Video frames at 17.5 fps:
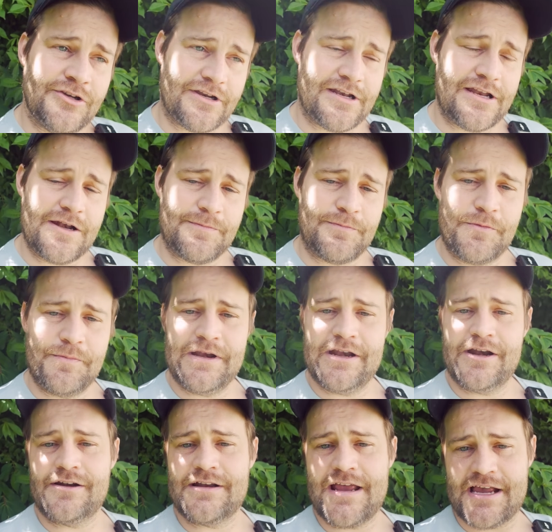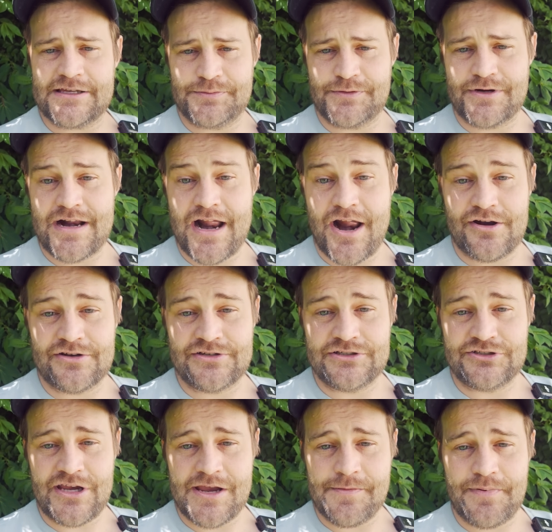took it into Premiere, exported it out
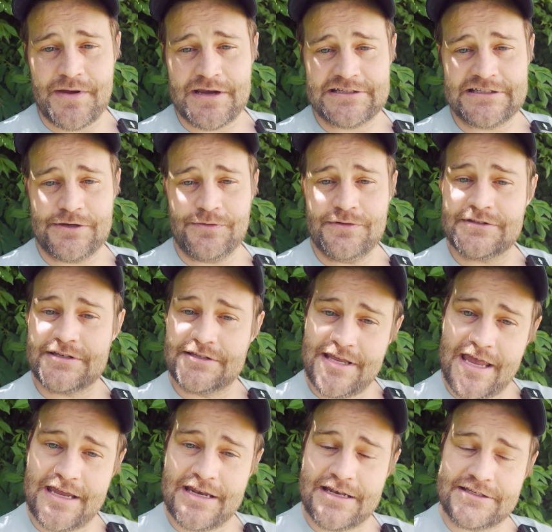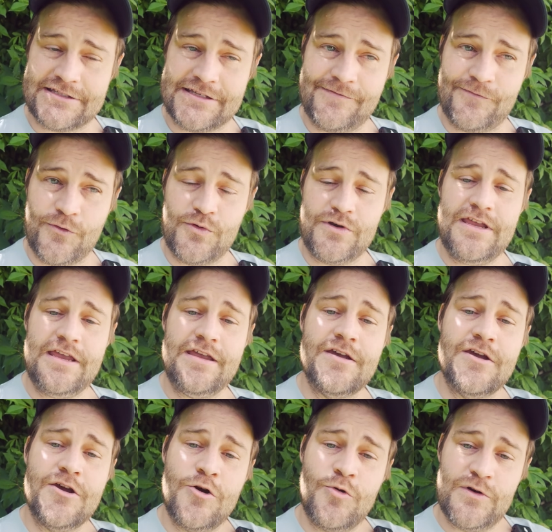as a JPEG sequence to take into
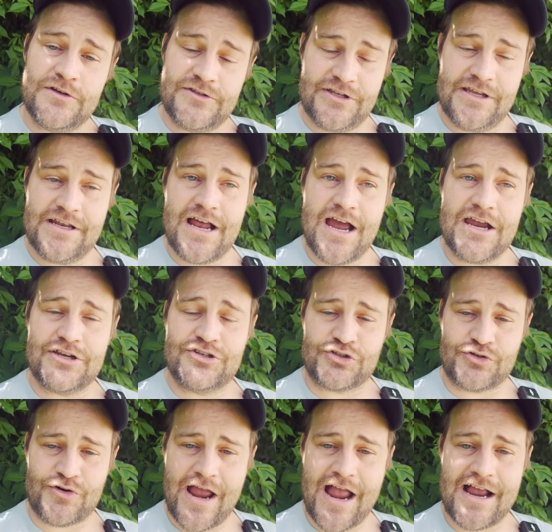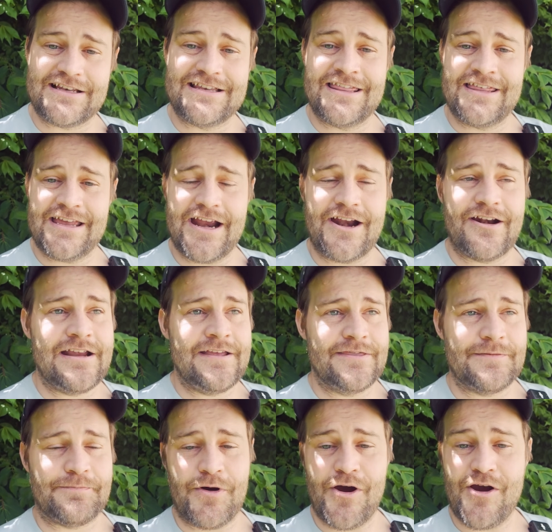C4D, which then I tracked there
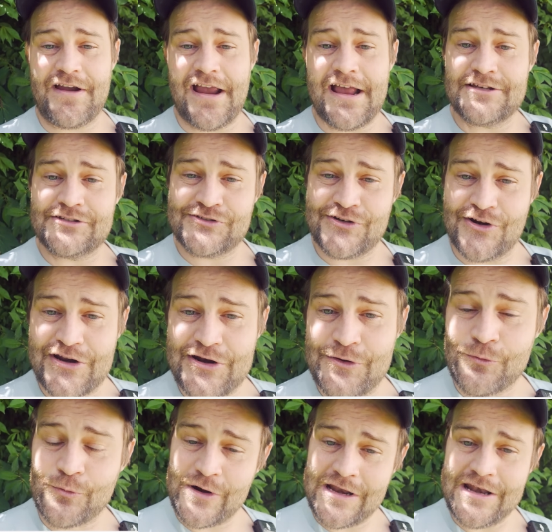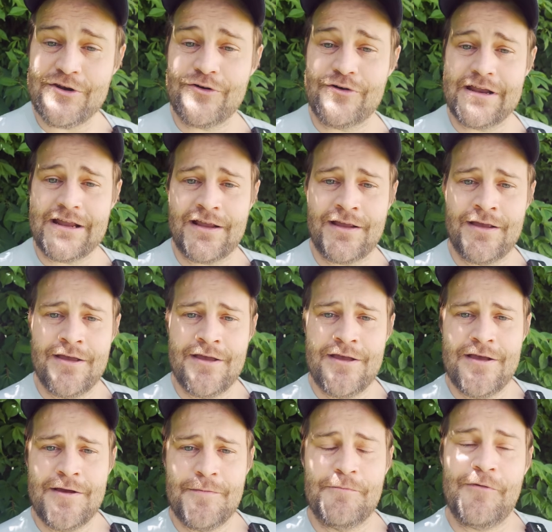in the park and started rendering
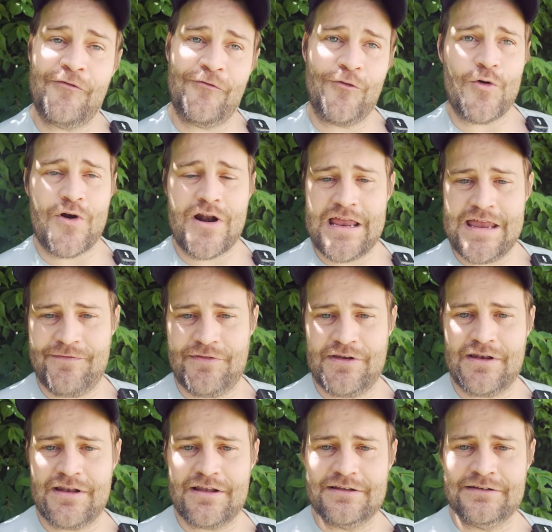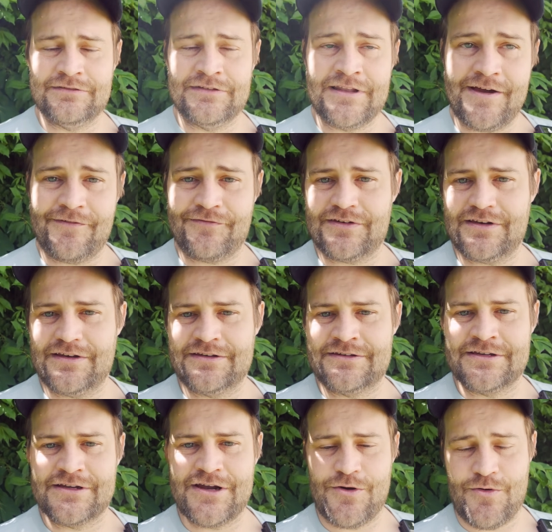before I even left
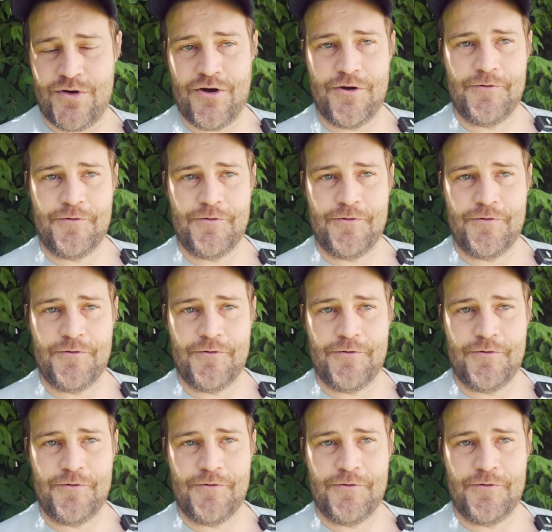to go